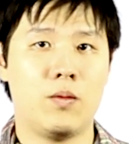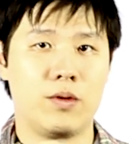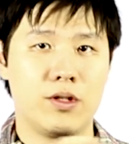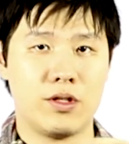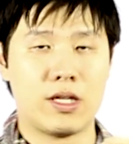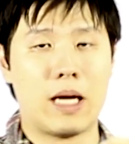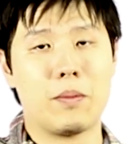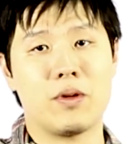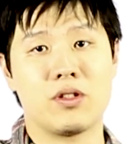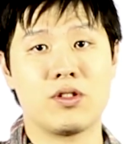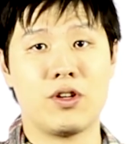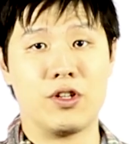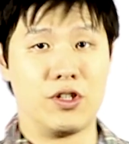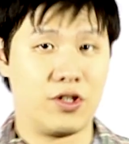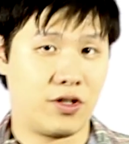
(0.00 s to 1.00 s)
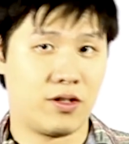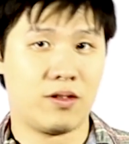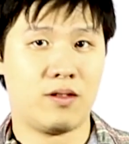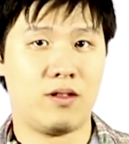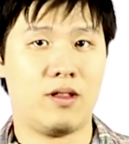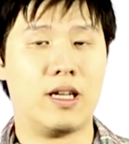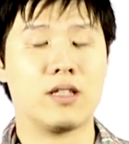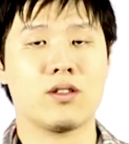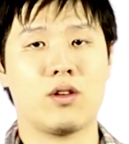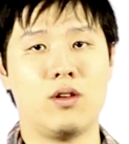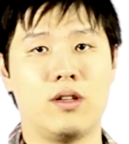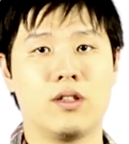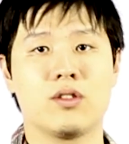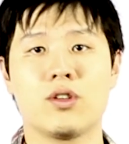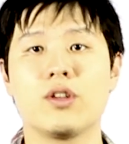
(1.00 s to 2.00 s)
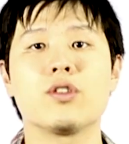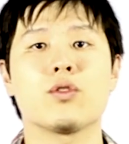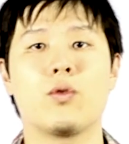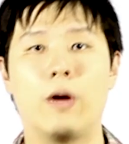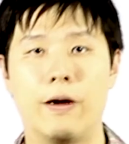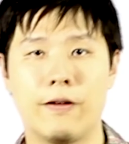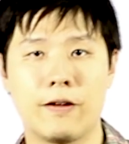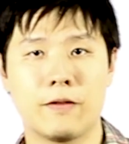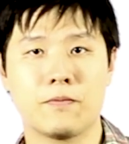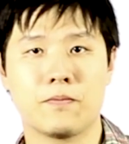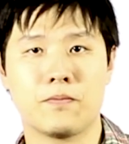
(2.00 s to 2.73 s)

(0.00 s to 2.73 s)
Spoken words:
When you type a search, that's called a search query.